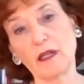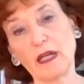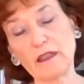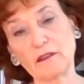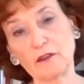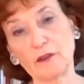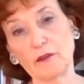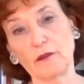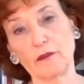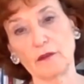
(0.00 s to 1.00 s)
at
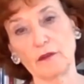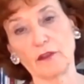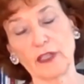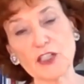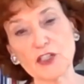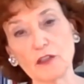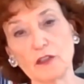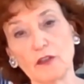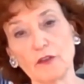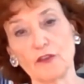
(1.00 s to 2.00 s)
the occasion
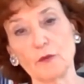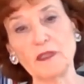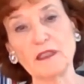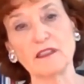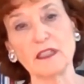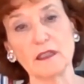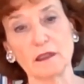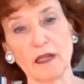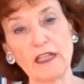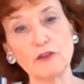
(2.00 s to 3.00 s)
of the
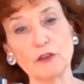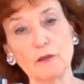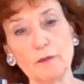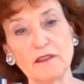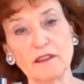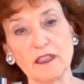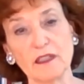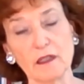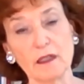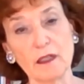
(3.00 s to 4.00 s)
meeting, annual
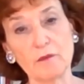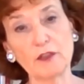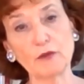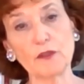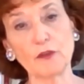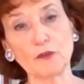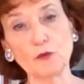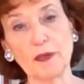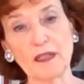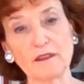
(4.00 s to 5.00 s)
meeting between the
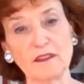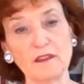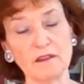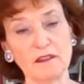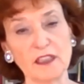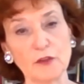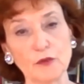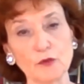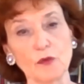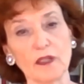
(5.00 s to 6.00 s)
two parties, the
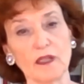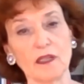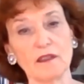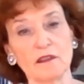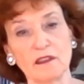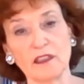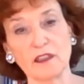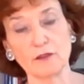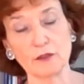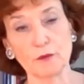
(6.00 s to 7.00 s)
EU and
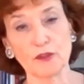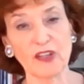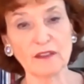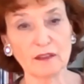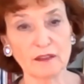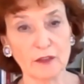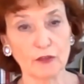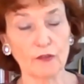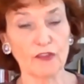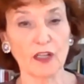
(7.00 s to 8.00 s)
the
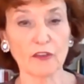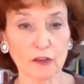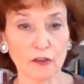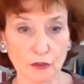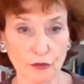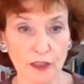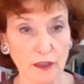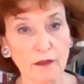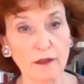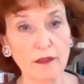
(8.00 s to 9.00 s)
representatives of the other country,